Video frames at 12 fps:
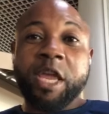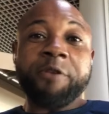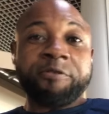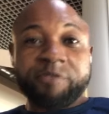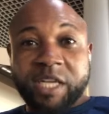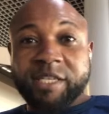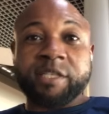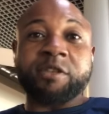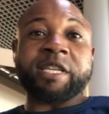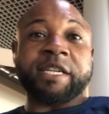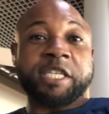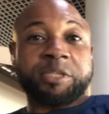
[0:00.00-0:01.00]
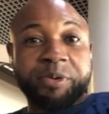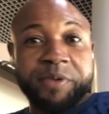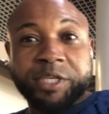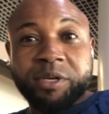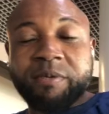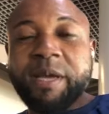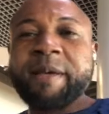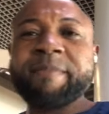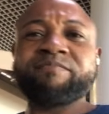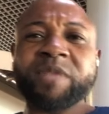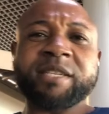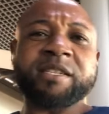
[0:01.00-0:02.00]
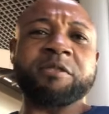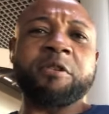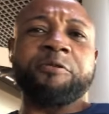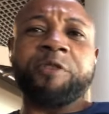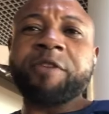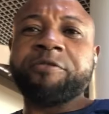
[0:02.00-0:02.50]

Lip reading: If it is not an inspiration, that is very,